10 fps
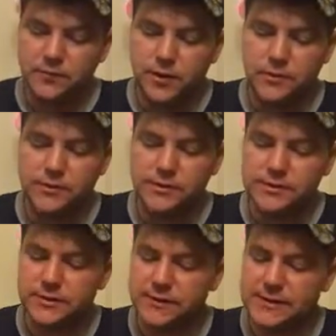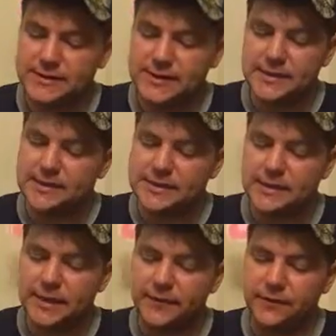Well, so they say,
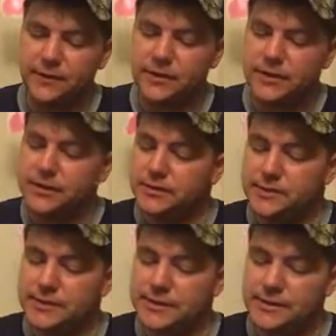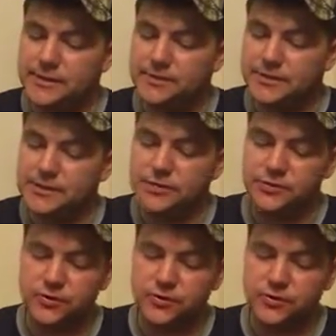said Gaffer. You see, Mr.